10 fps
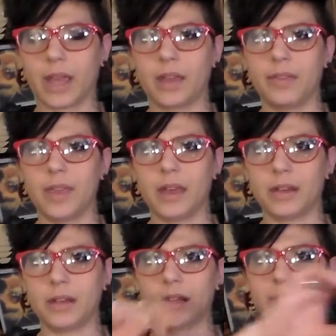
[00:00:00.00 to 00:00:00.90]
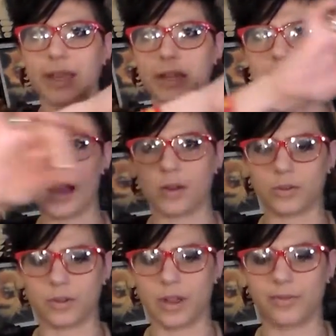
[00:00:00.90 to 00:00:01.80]
And then laid it
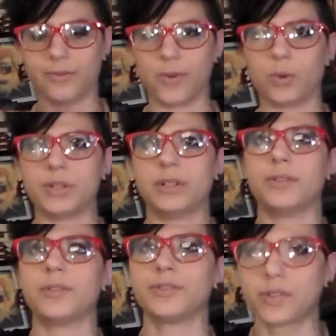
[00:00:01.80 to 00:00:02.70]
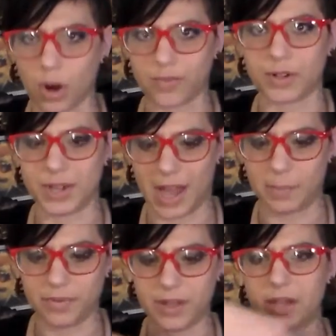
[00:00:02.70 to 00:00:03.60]
out and folded the scarf on
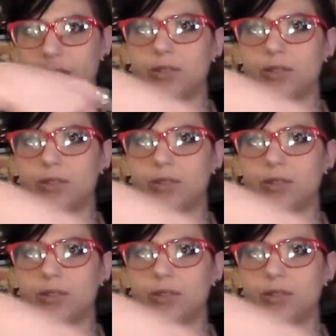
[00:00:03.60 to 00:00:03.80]
top of it